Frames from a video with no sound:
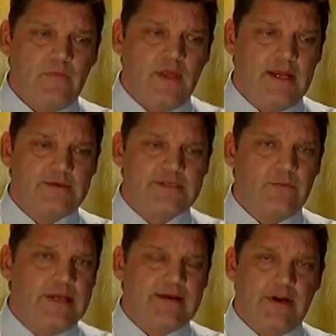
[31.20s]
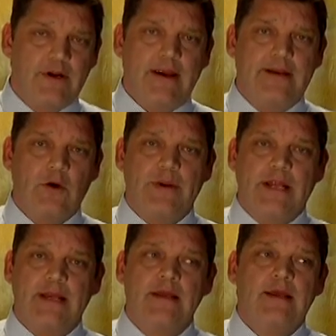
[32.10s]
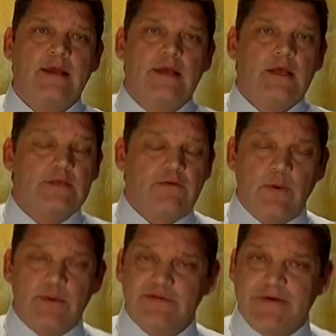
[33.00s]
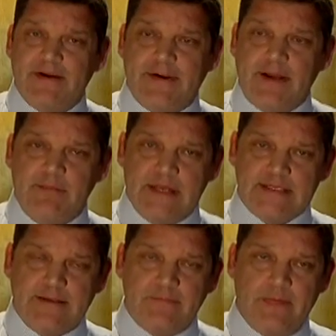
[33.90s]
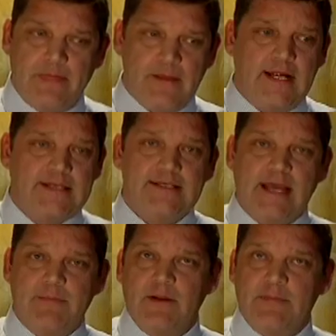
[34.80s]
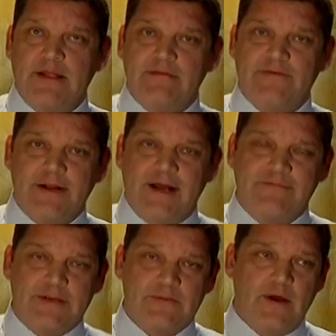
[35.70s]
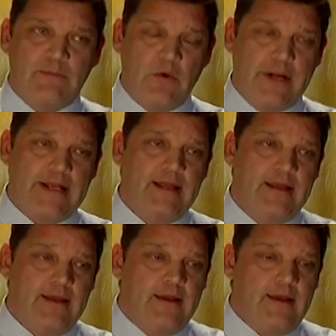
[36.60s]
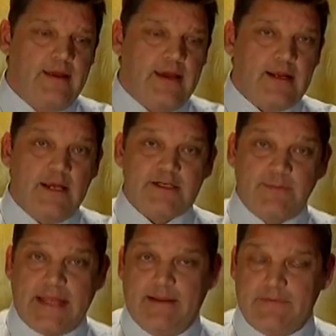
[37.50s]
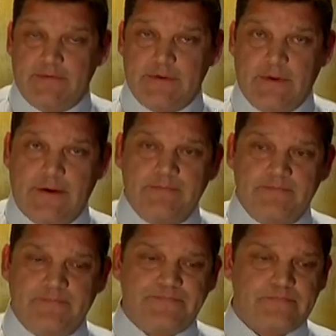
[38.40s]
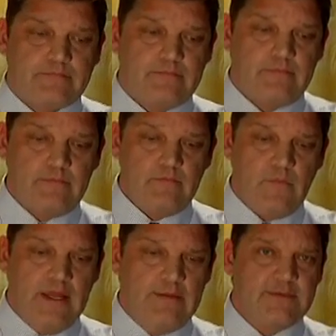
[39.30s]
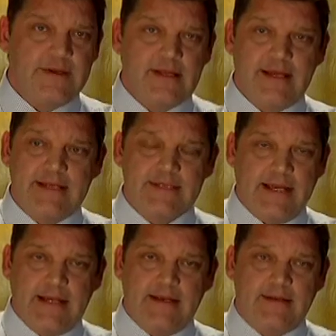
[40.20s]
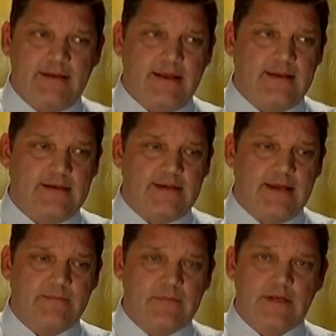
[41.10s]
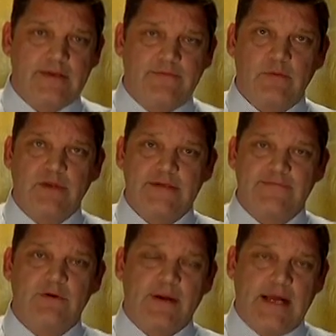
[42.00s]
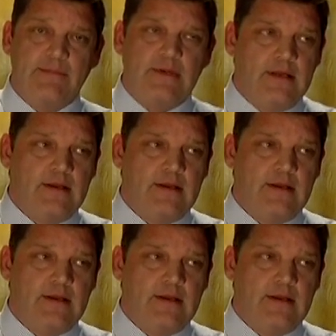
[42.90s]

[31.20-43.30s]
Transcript: And it was the week of our grand opening, so everyone was very, very busy. And I just happened to be in the front office one morning, and a customer came through the door. And it was a middle-aged lady and looking for a place for her mom.